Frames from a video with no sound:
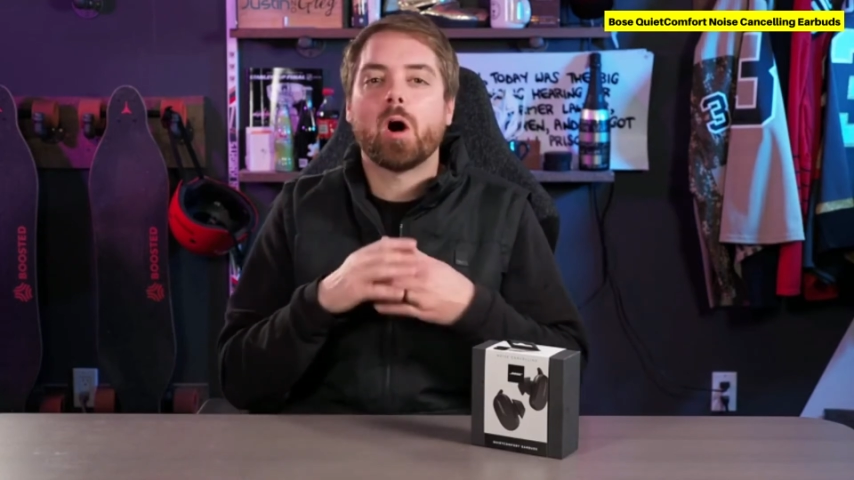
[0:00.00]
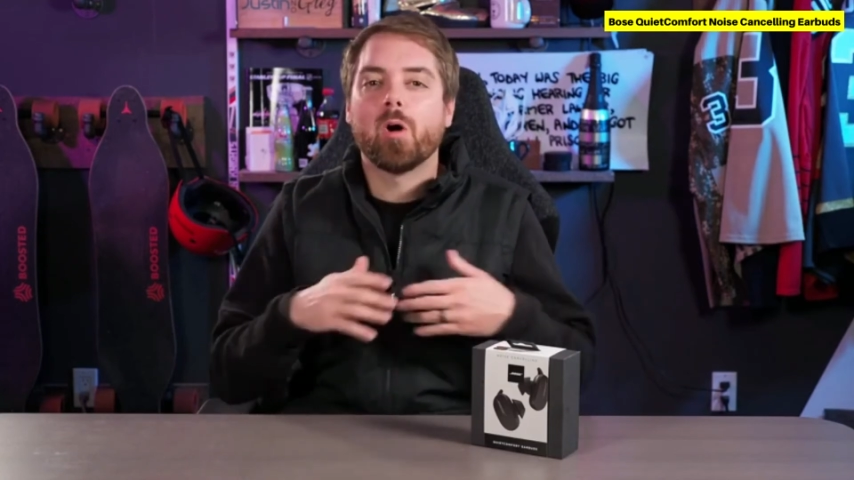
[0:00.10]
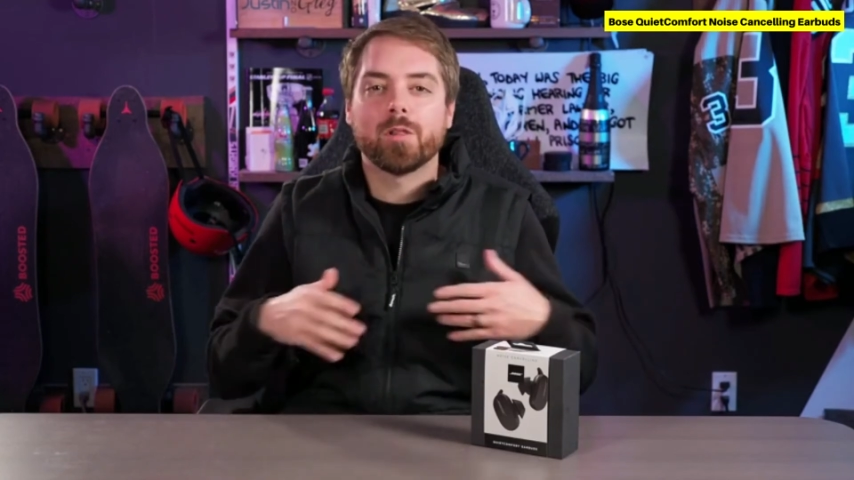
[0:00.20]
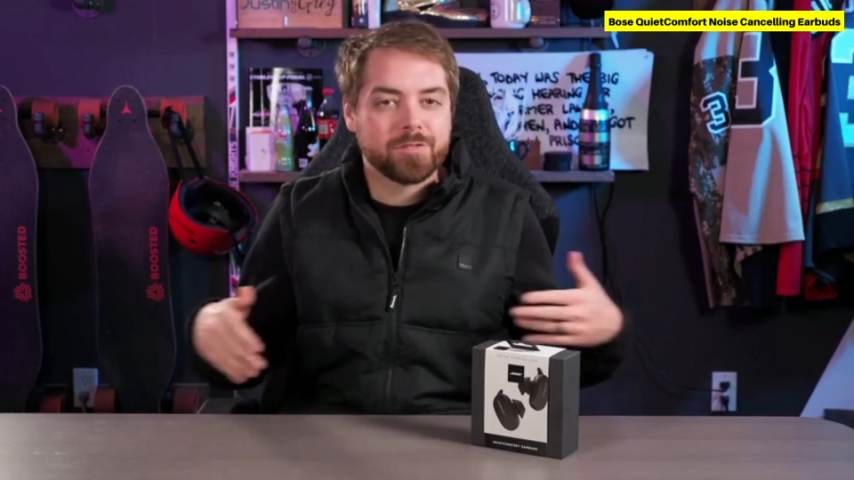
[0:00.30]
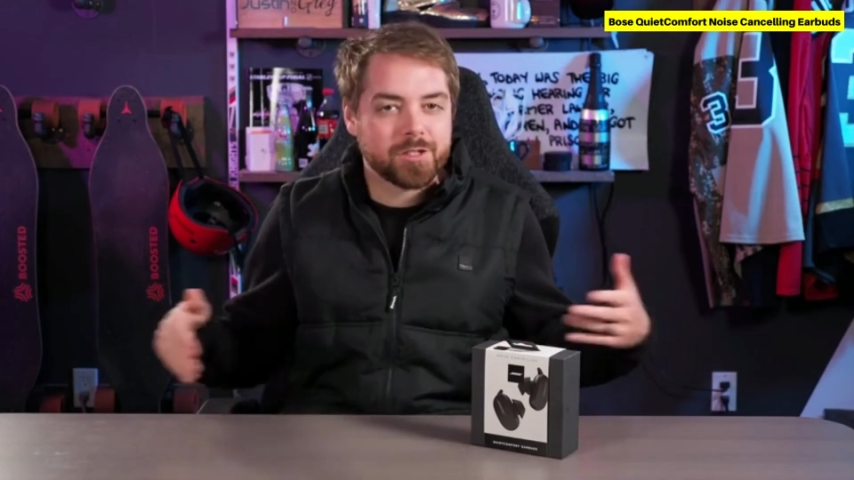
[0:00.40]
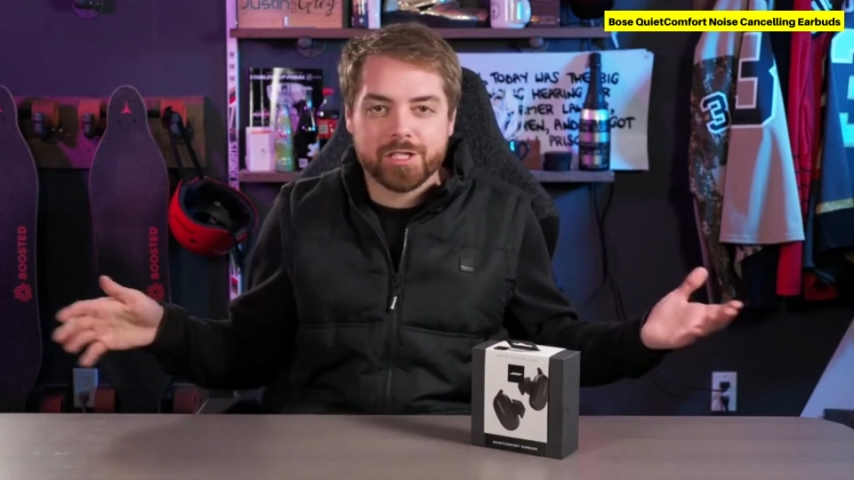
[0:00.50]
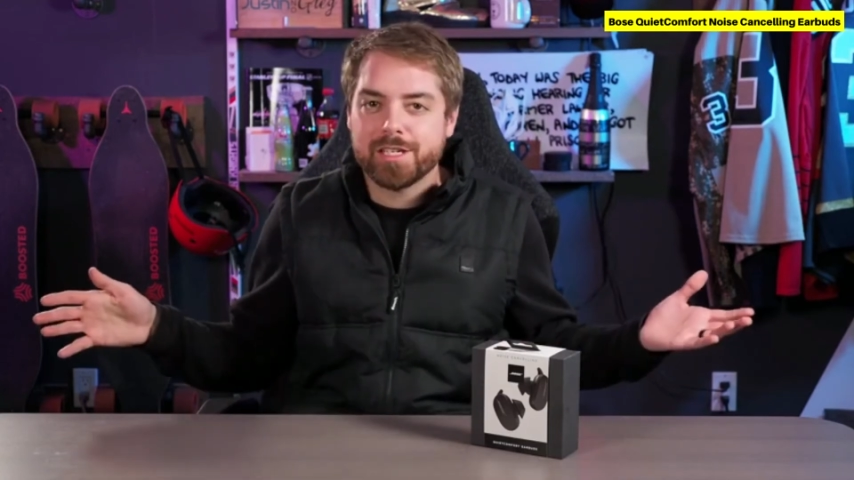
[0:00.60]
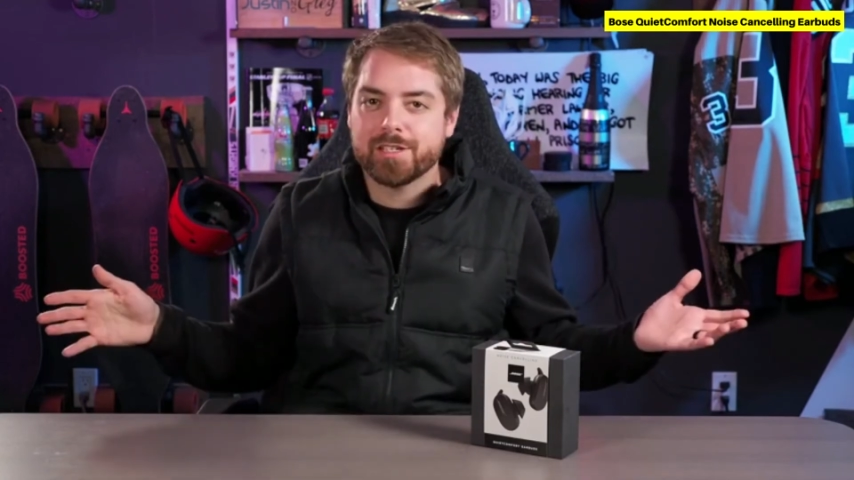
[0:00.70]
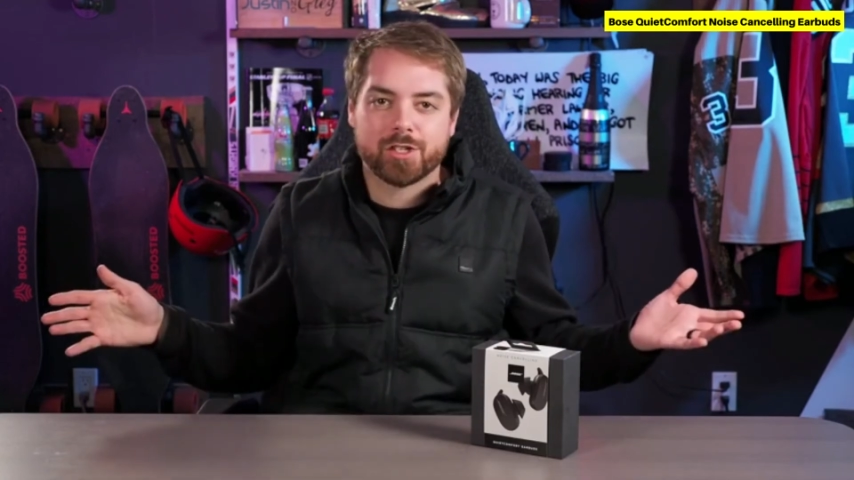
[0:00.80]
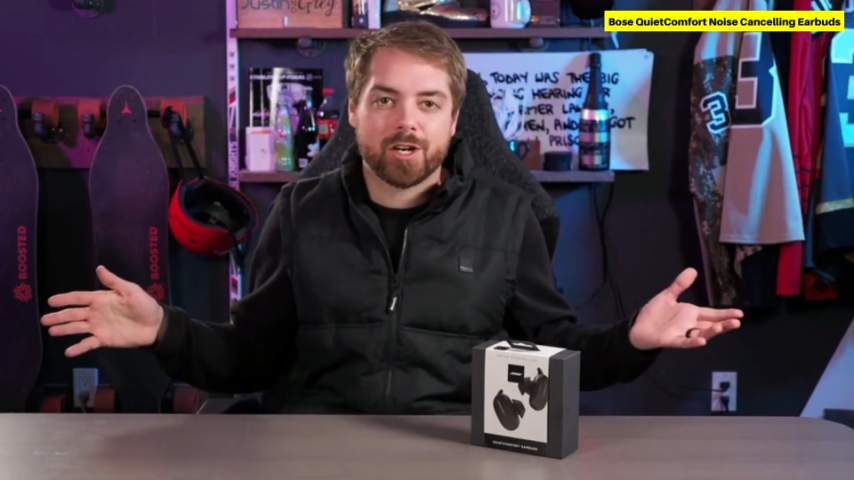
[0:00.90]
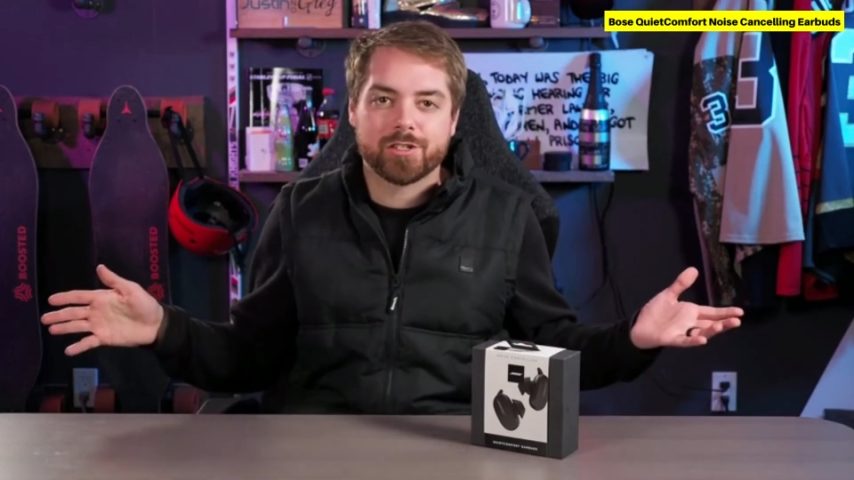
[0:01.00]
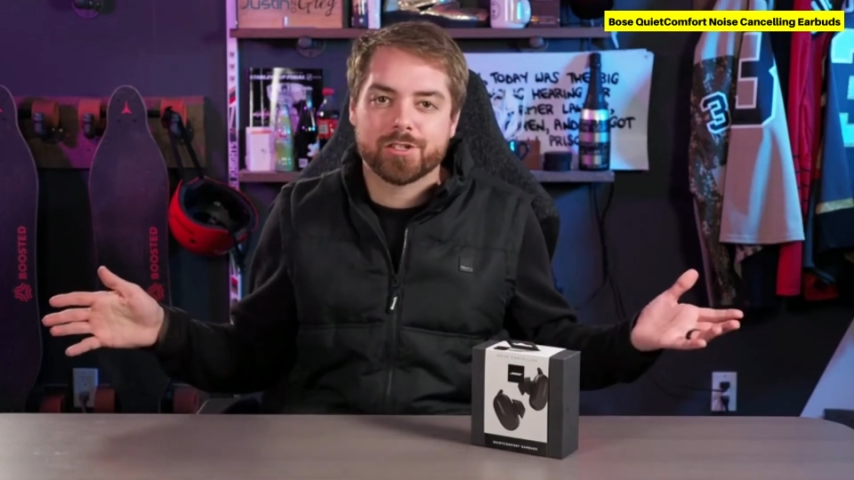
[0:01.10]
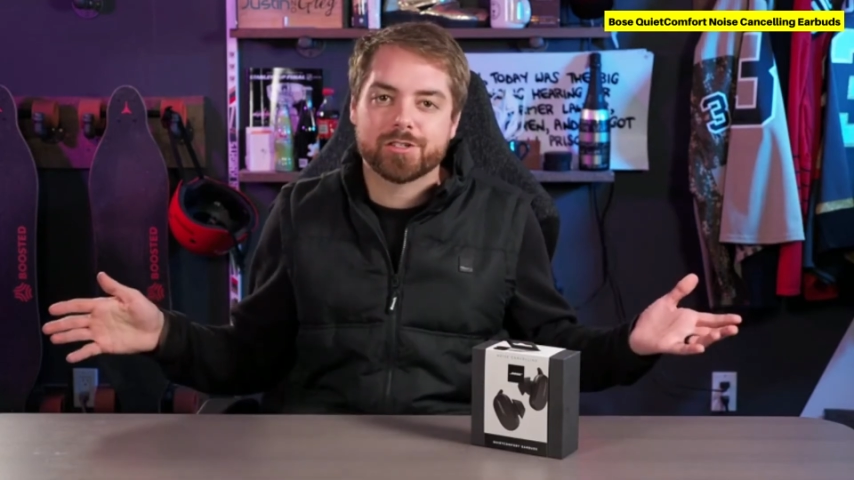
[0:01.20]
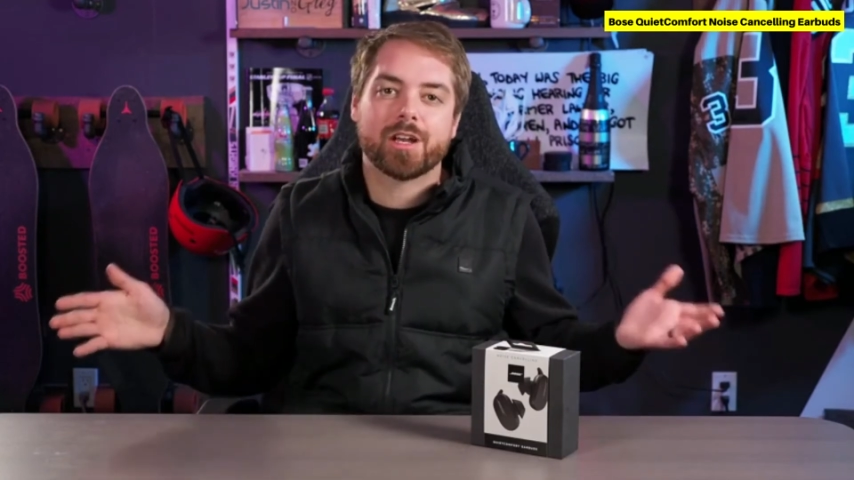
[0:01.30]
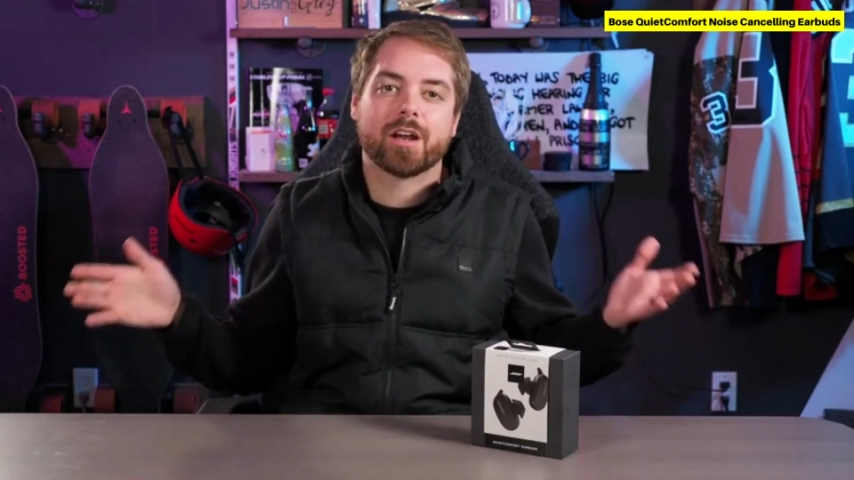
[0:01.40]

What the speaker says: all of your Qi chargers